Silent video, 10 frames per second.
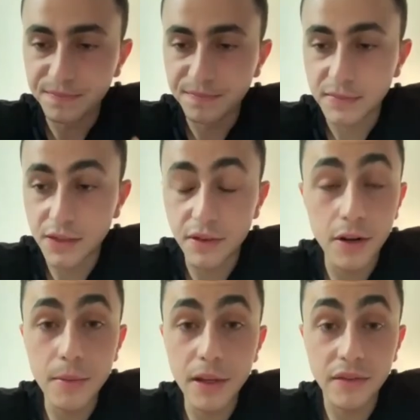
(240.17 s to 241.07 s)

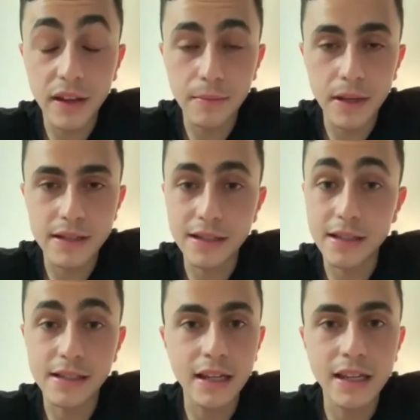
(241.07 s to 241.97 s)
very big fan base. It's a
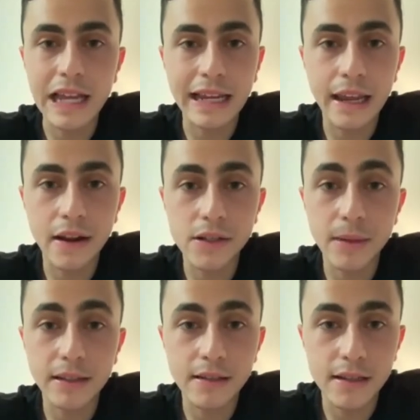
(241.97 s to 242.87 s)
city that cares
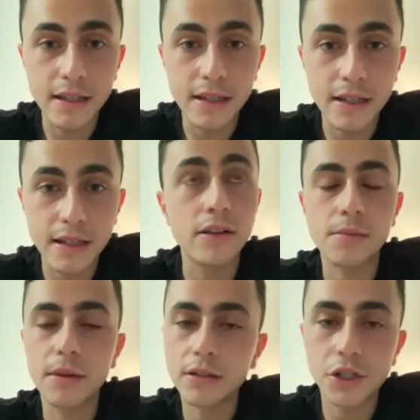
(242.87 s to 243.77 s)
about the team, cares
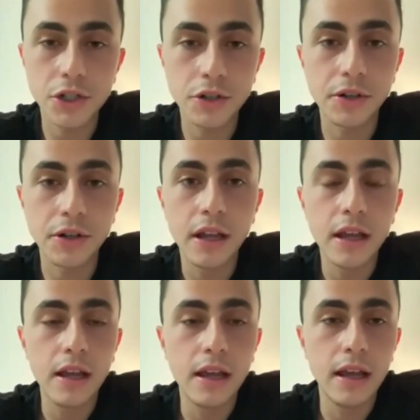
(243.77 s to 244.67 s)
about the shirt.
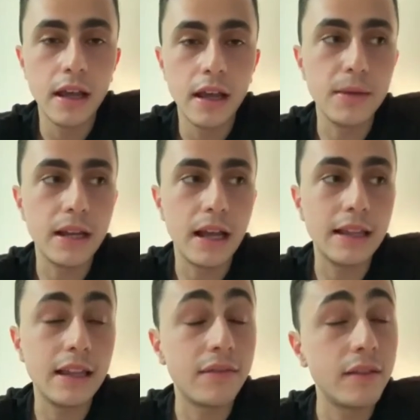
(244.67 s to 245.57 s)
And I mean,
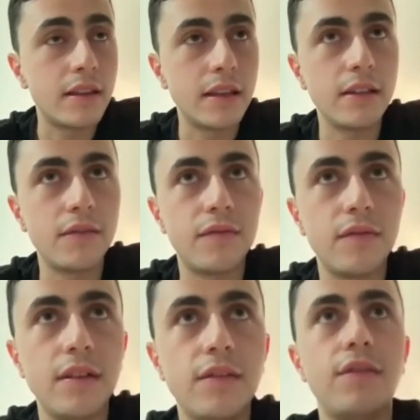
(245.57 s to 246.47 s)
I definitely think
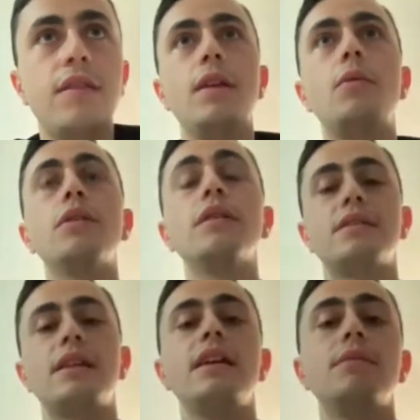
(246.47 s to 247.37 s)
if they were in the
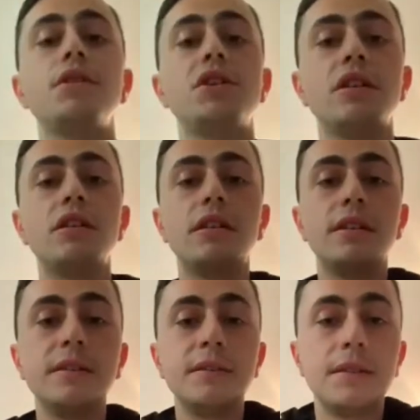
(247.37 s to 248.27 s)
stadium this year,
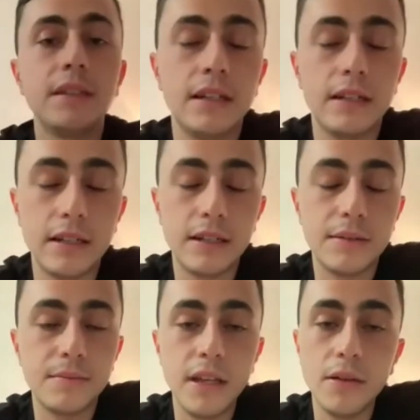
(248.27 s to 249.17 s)

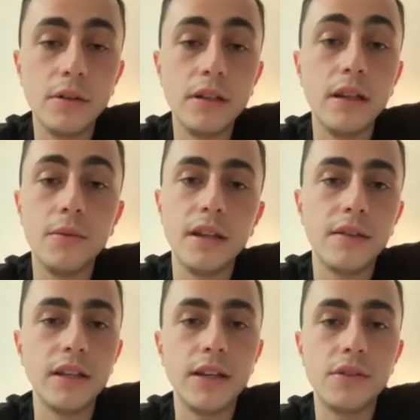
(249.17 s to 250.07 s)
they would
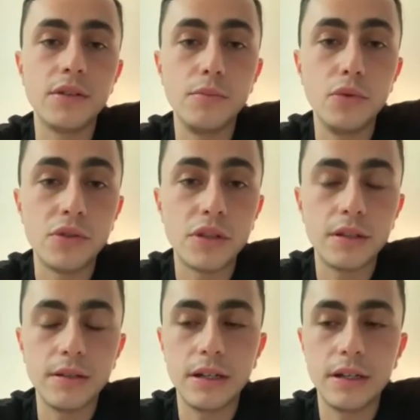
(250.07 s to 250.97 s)
definitely give us a boost.
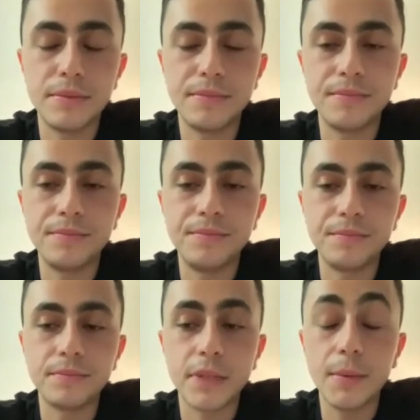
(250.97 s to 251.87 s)

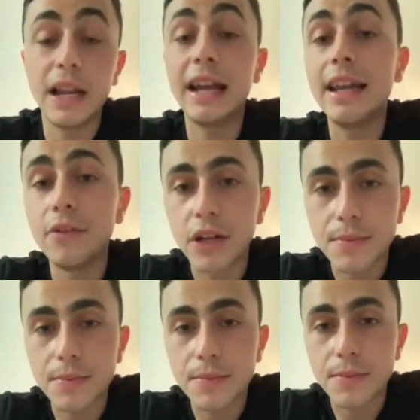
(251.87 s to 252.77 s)
I mean, I never
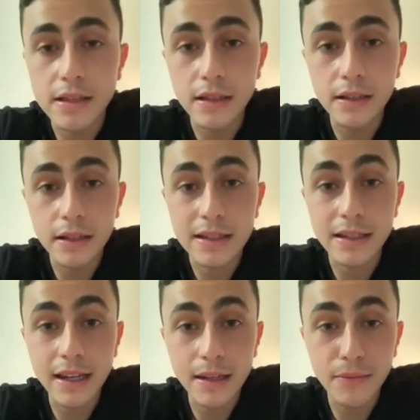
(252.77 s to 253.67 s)
experienced a
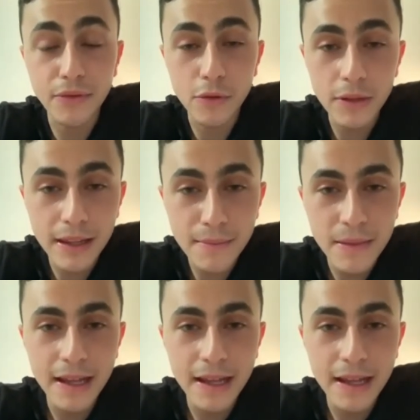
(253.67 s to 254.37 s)
stadium full with them,